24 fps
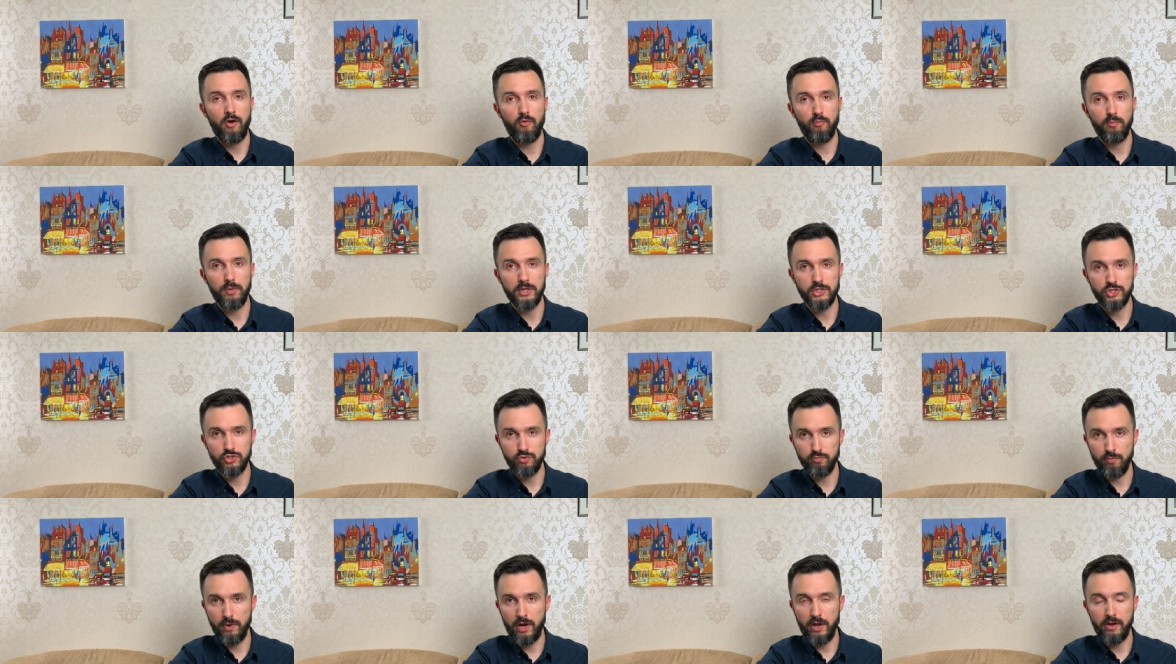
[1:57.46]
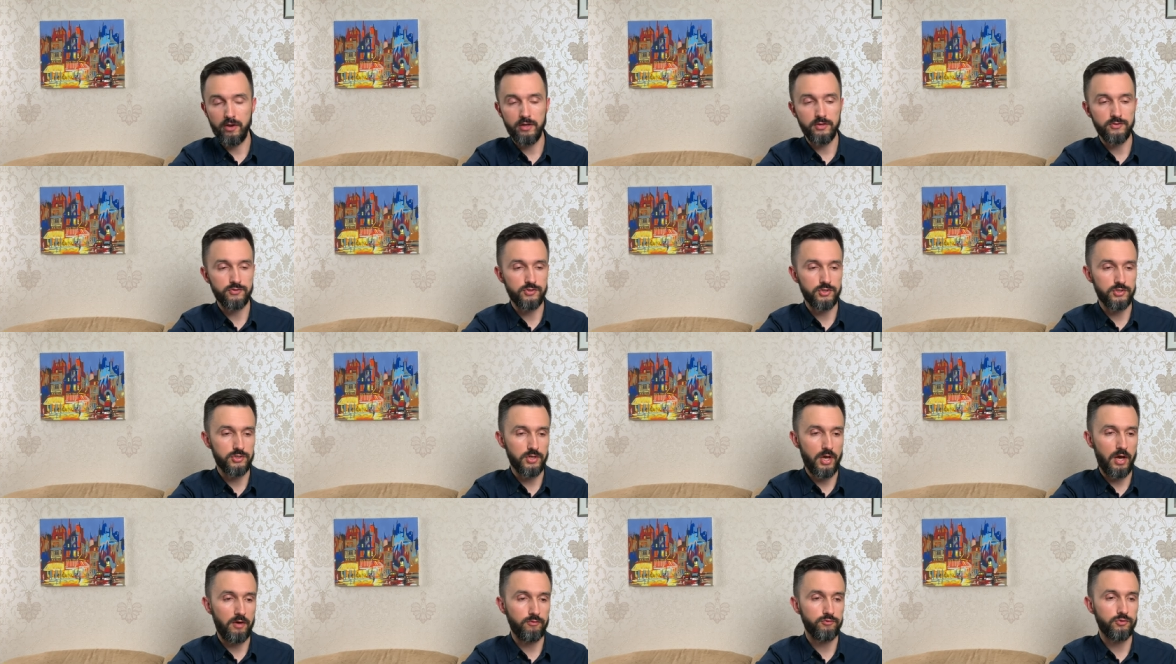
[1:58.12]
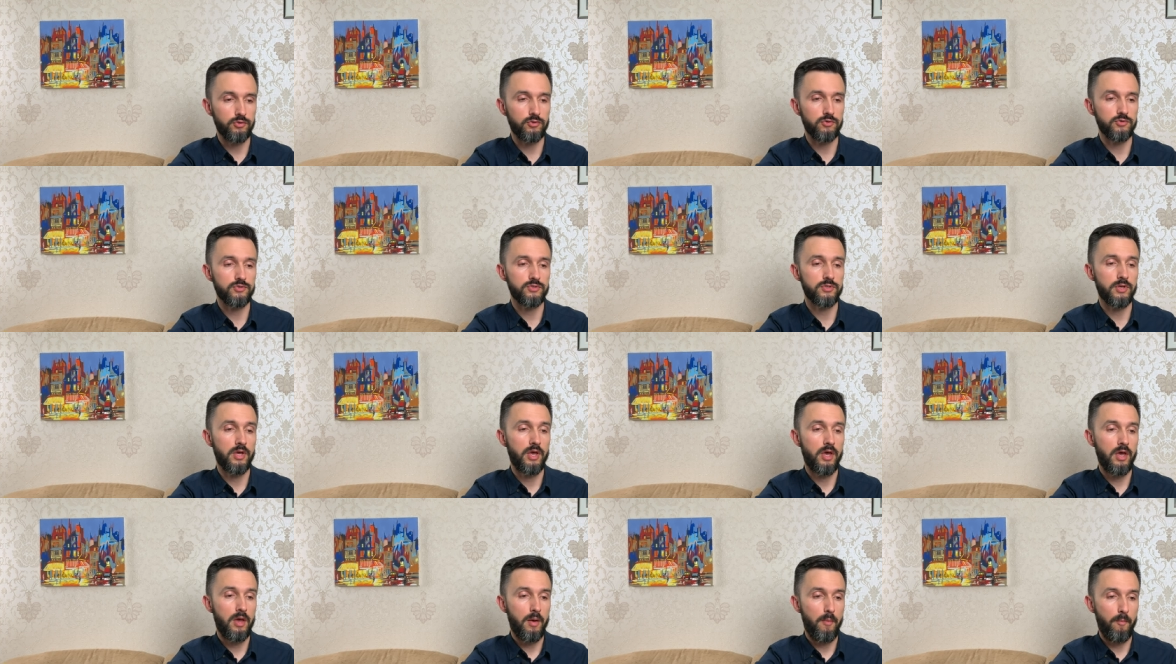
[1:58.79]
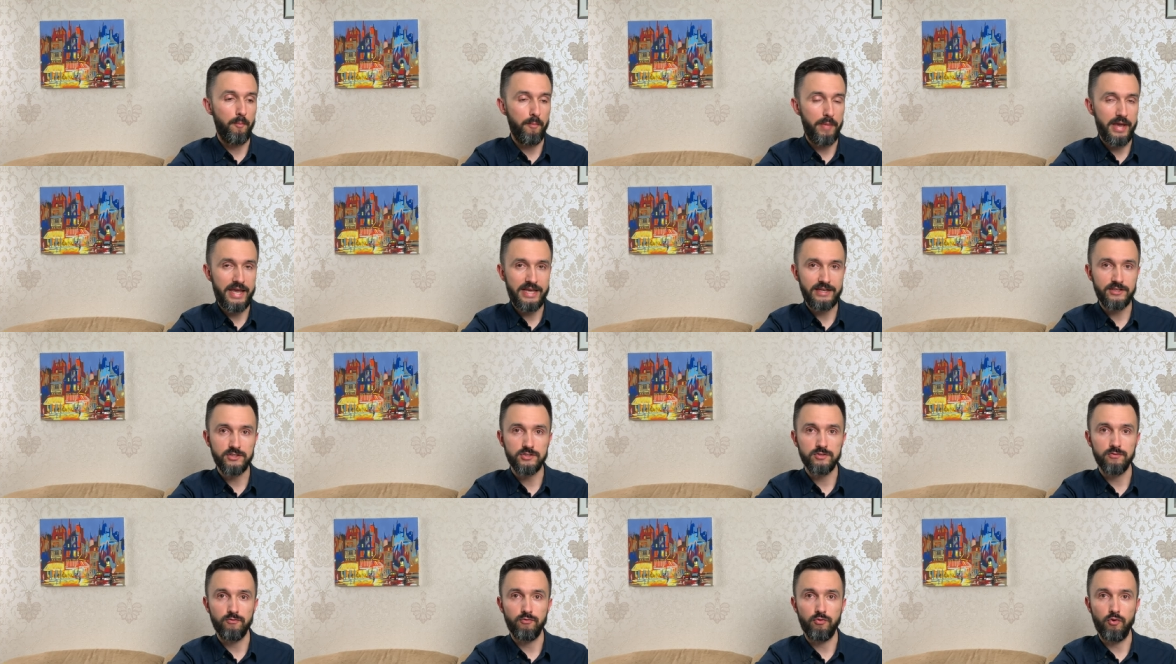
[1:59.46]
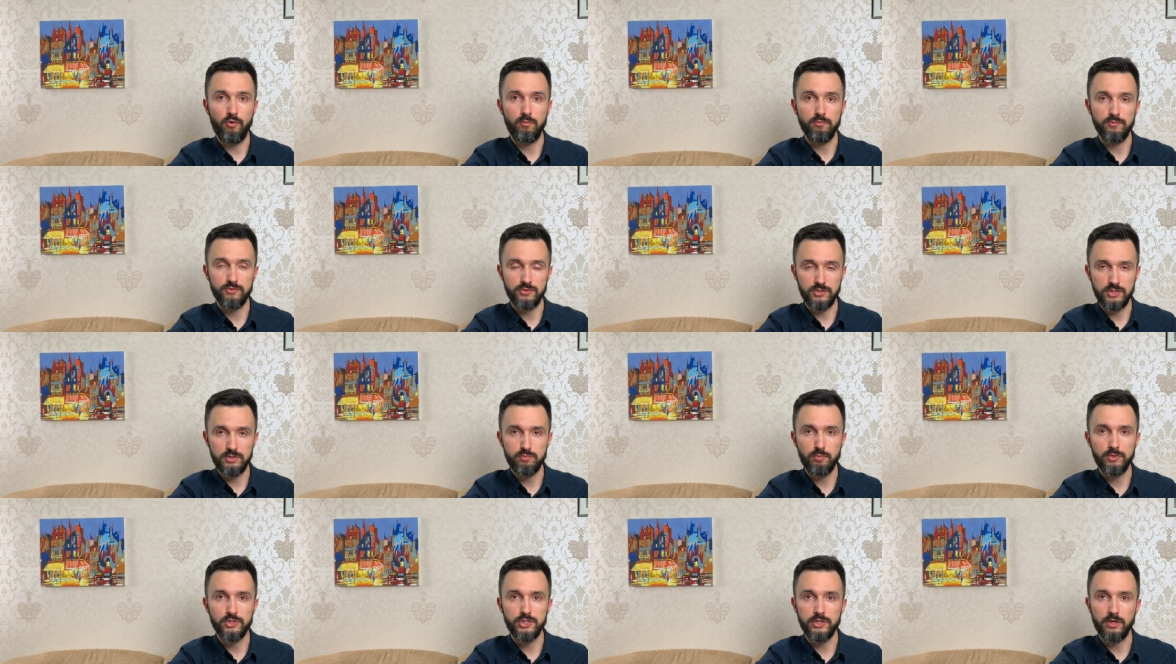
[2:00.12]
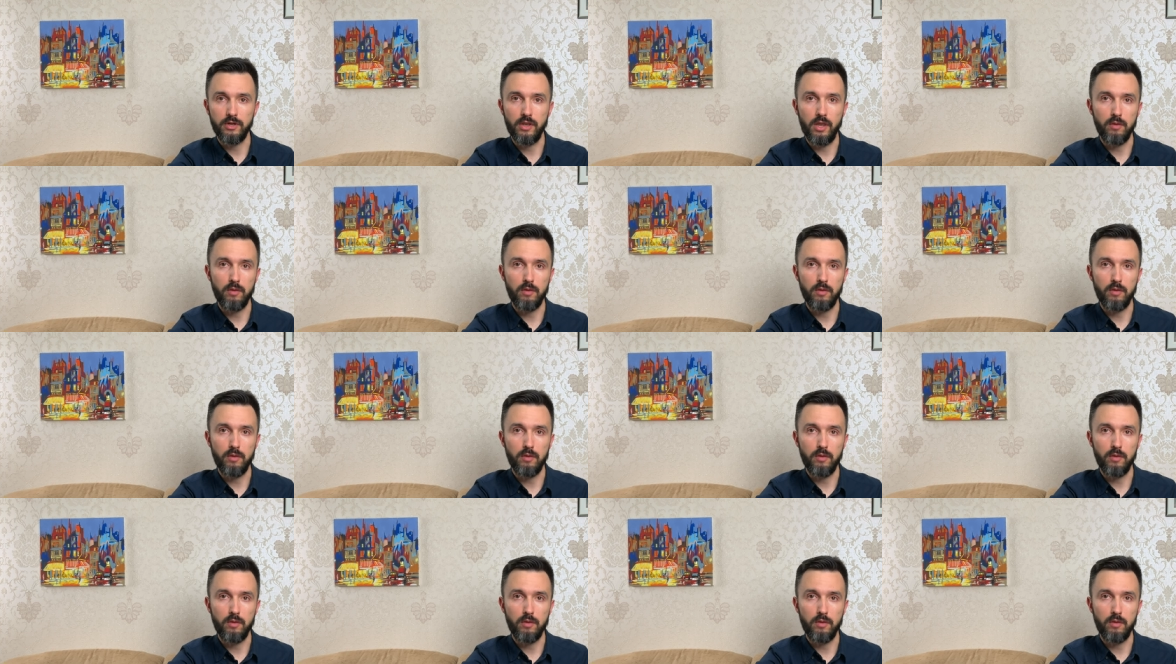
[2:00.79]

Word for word: much money these authors makes from this particular